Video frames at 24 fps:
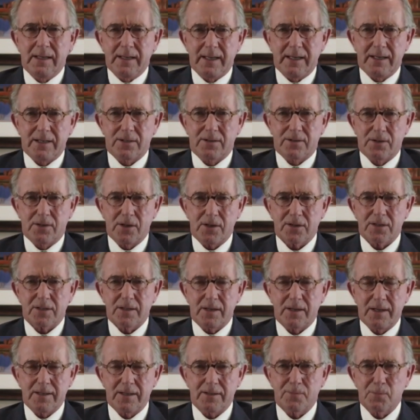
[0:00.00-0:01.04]
as just
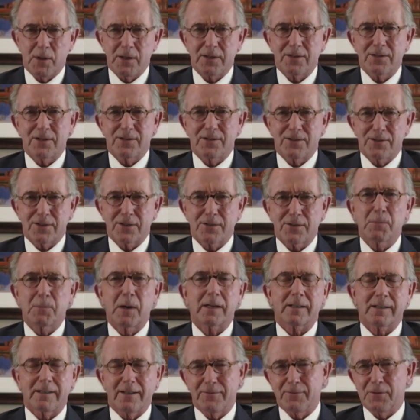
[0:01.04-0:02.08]
as much as the
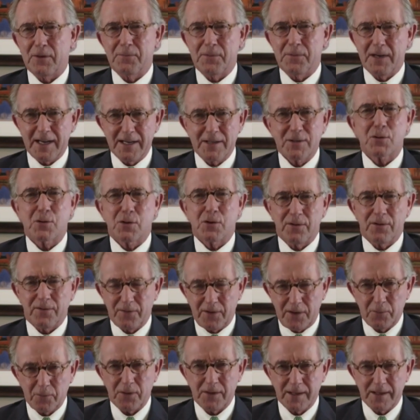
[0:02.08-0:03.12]
speculative nature of
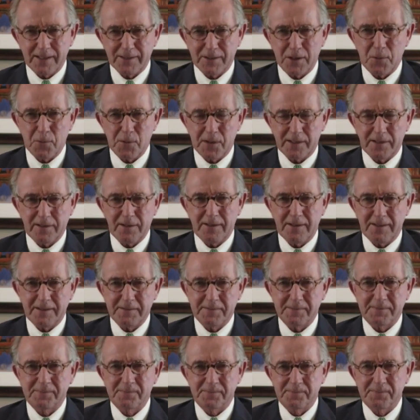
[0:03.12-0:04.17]
everything going
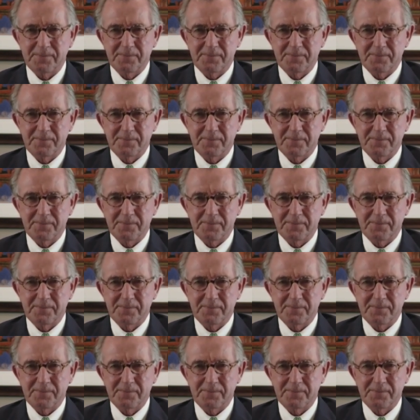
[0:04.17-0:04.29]
on.